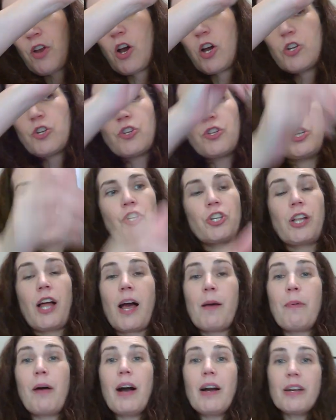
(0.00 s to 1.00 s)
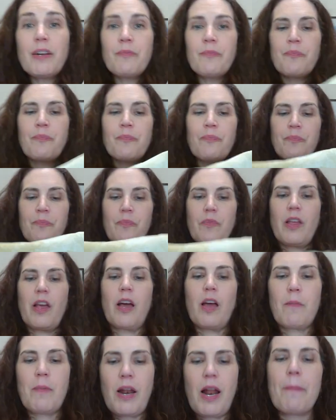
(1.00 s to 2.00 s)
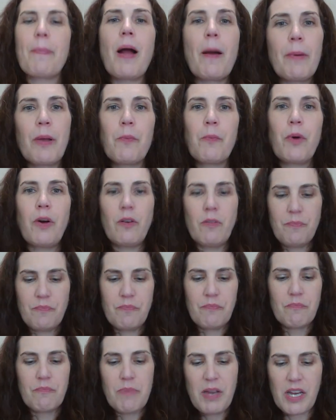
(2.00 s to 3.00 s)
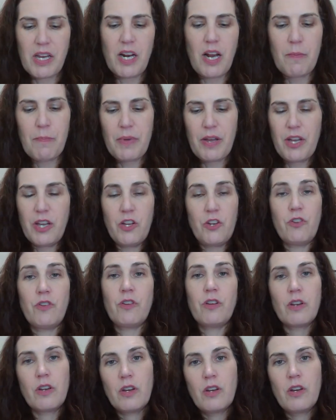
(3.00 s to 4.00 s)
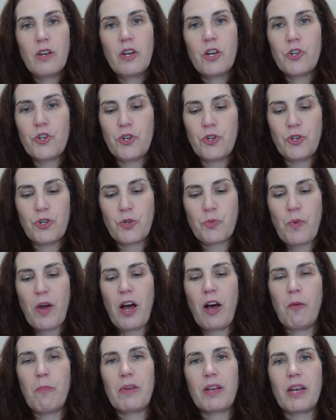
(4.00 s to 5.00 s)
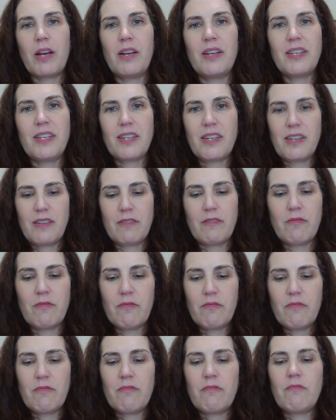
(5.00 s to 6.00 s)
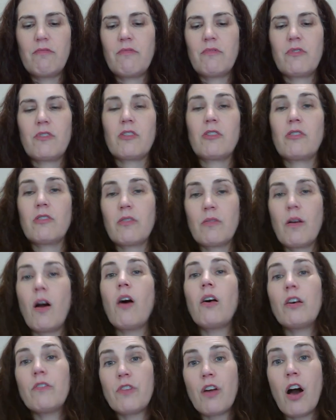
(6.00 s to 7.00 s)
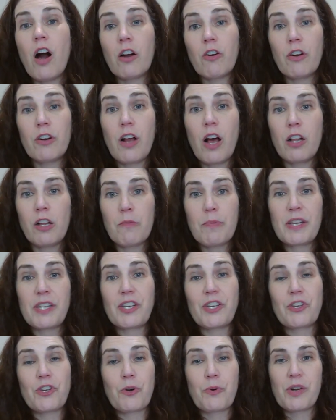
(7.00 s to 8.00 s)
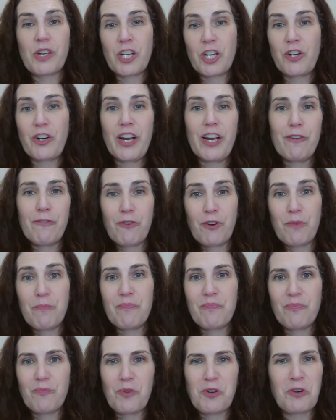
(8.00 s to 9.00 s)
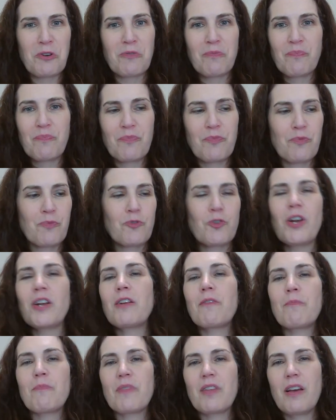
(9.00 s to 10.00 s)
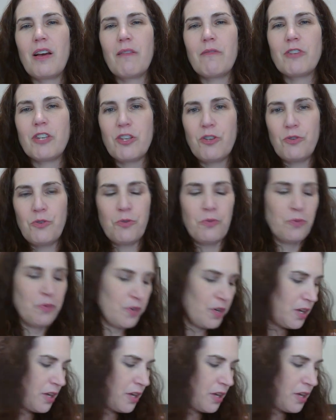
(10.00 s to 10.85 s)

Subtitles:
on to the July block. And I probably will pick it up in June as well, because all of the Hawkhorn Hollow pieces are really great for when you're trying to